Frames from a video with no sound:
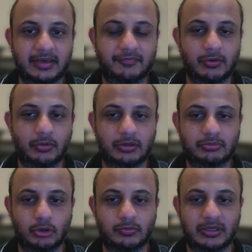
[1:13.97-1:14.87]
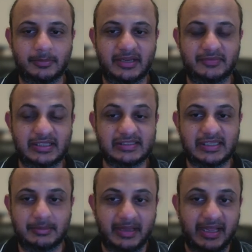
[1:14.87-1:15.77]
if you don't want to believe that, there's
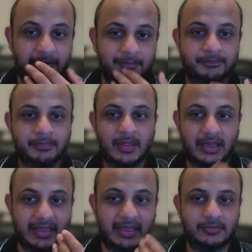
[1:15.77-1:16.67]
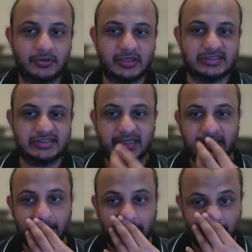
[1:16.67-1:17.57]
in May. Again, you can
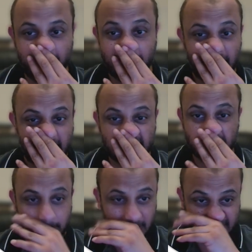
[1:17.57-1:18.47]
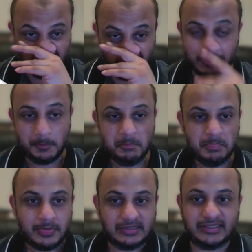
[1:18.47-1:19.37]
see IBM plans to replace around
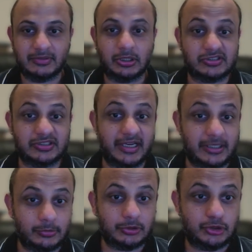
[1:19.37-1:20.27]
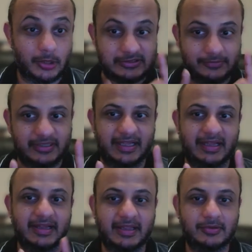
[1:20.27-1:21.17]
7,800 jobs with
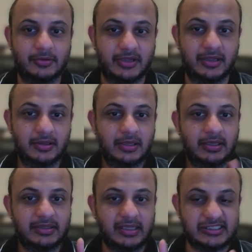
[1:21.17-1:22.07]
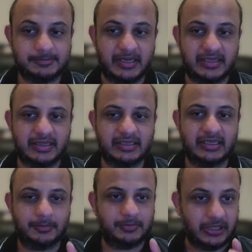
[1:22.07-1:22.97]
AI, okay? They expect that
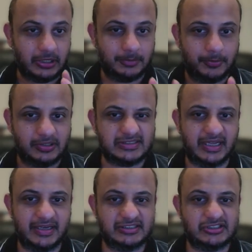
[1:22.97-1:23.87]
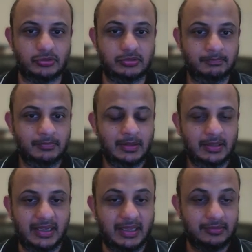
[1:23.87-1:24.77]
they're going to pause hiring soon,
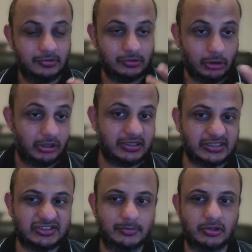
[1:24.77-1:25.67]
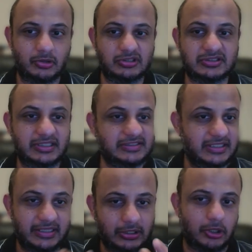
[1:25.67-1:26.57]
and non-customer roles, they
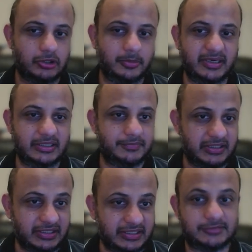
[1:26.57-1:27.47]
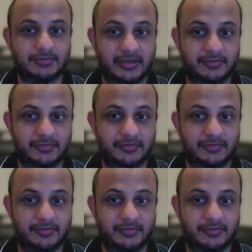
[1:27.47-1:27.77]
said they're going to automate it within the next 5